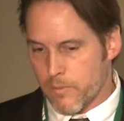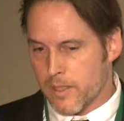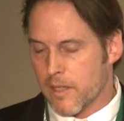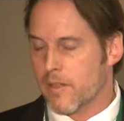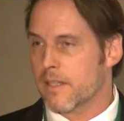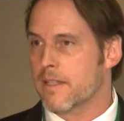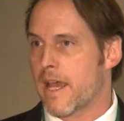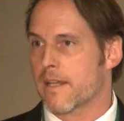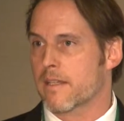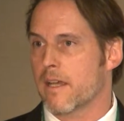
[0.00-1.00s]
giving a
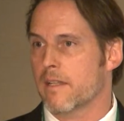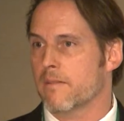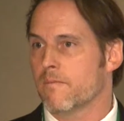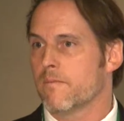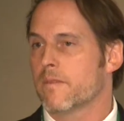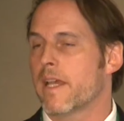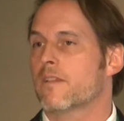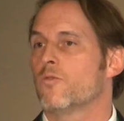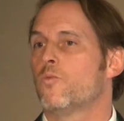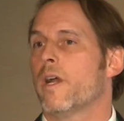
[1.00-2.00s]
tax cut
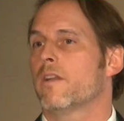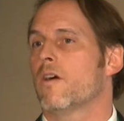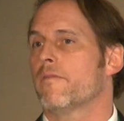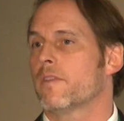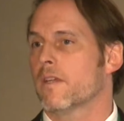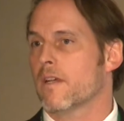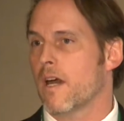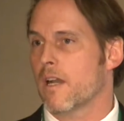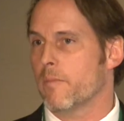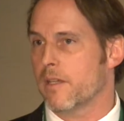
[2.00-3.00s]
takes a weight off the
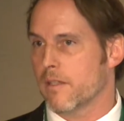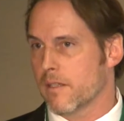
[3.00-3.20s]
economy.